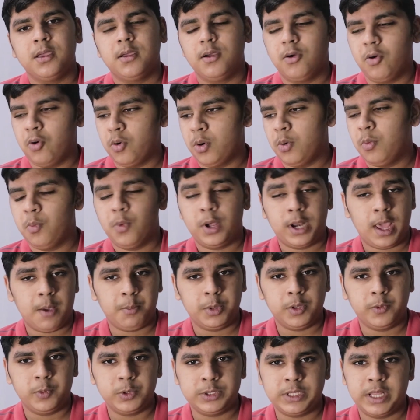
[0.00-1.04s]
or what
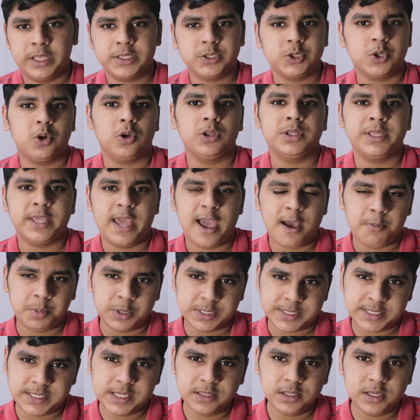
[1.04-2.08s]
Apple would like to call the Apple
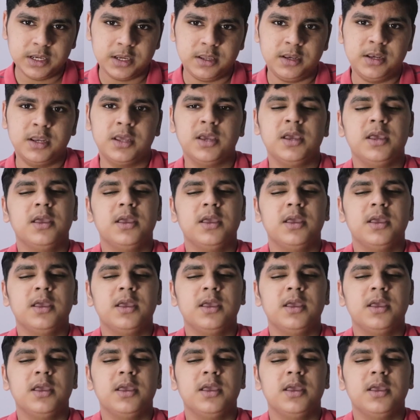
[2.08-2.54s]
Silicon.